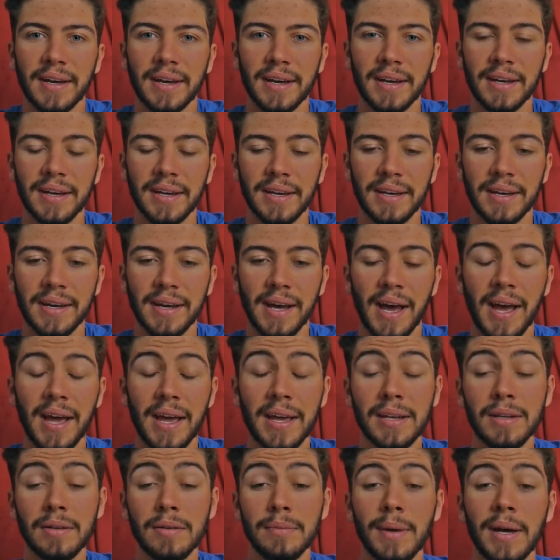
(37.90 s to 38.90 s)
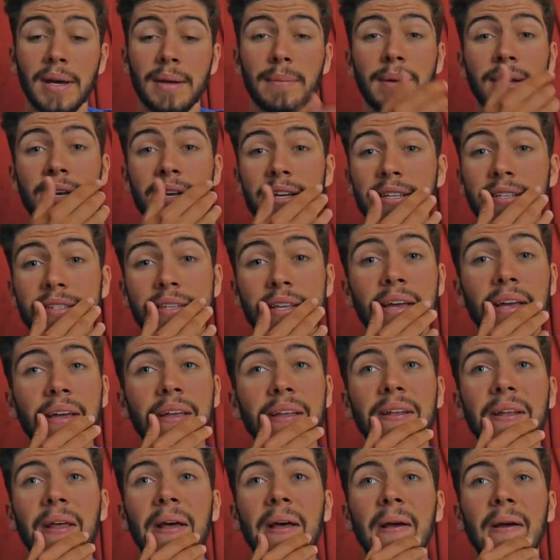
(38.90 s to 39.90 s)
I do my best
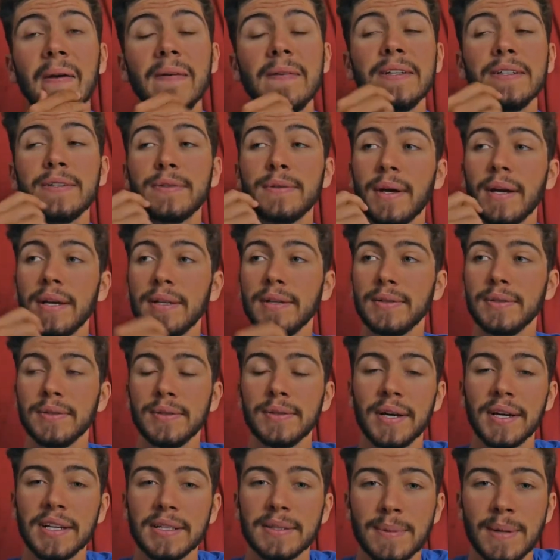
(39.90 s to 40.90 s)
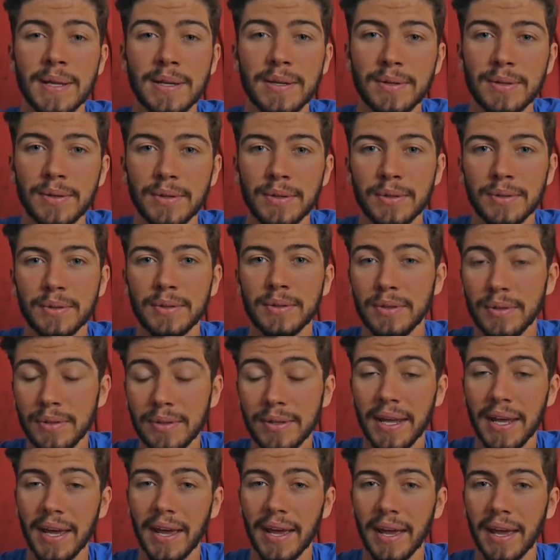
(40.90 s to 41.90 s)
and I will try to explain to you
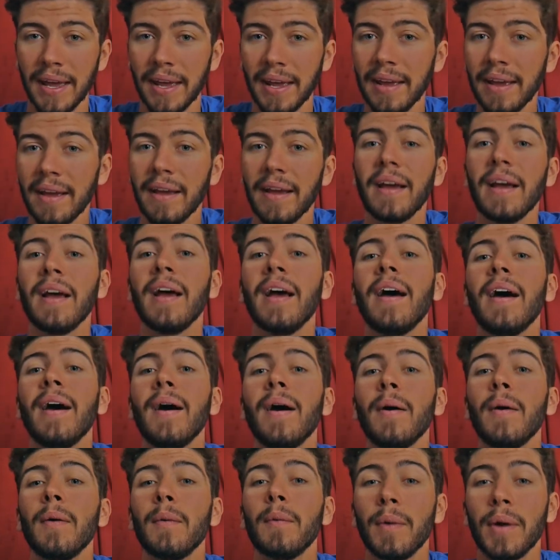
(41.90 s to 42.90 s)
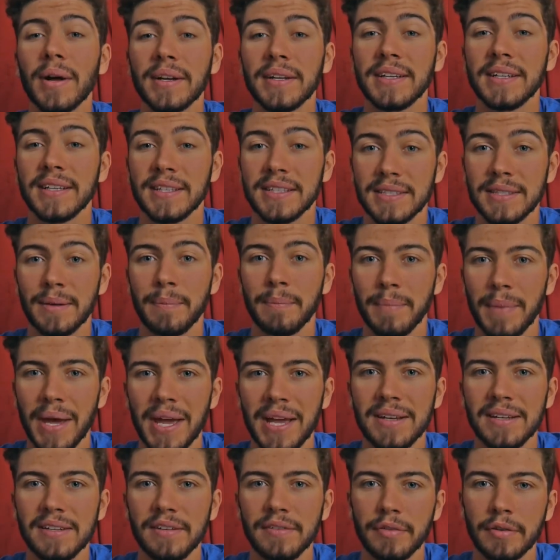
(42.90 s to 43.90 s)
today what is the
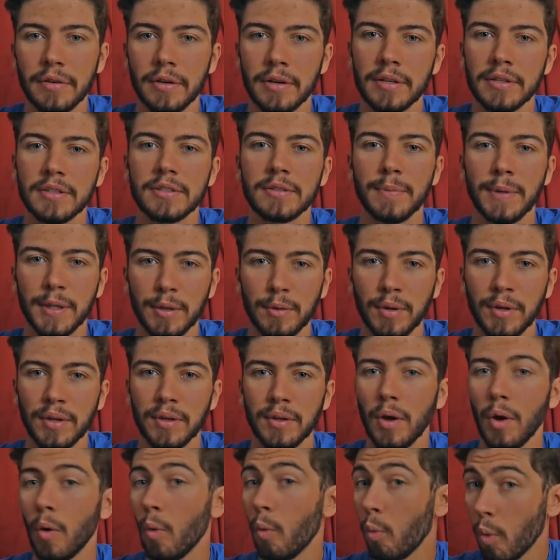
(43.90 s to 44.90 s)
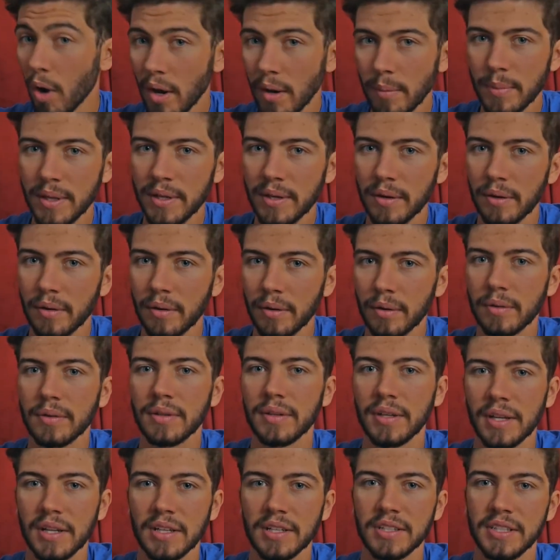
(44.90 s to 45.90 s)
main difference between a 1 meter
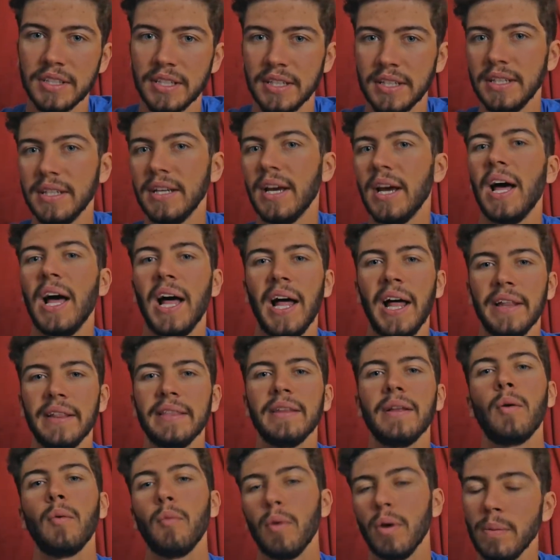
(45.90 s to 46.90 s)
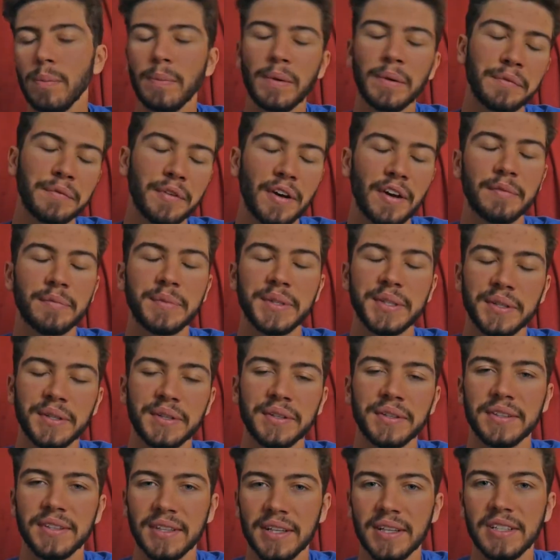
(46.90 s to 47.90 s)
DLG and 1.5
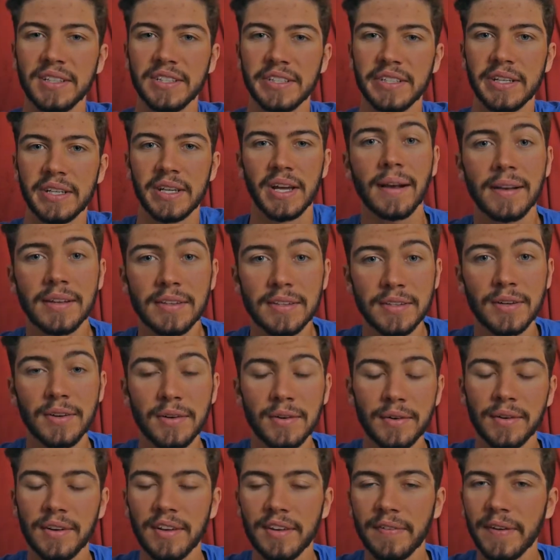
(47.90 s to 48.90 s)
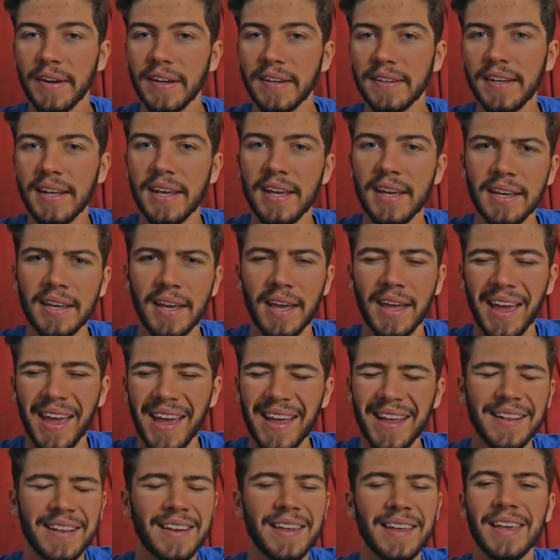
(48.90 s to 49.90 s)
meter DLG. So if I take
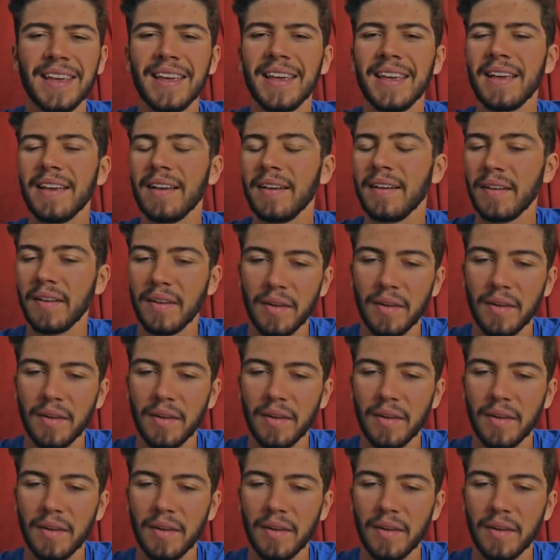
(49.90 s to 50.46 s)
any